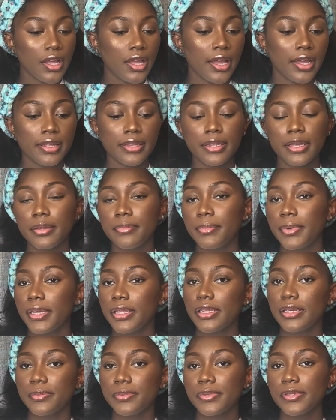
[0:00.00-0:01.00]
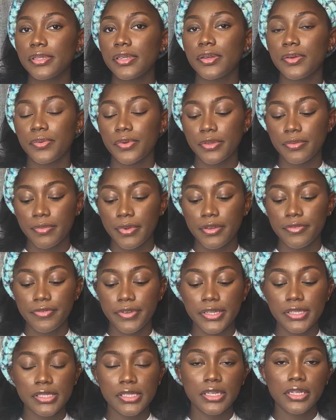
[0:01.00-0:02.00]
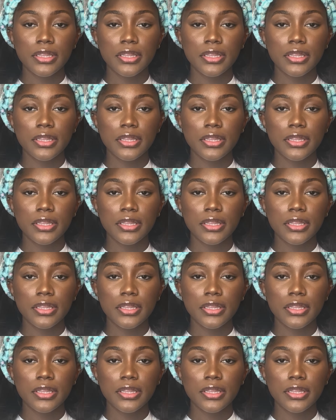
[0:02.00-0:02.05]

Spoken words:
I line my lips with my Fenty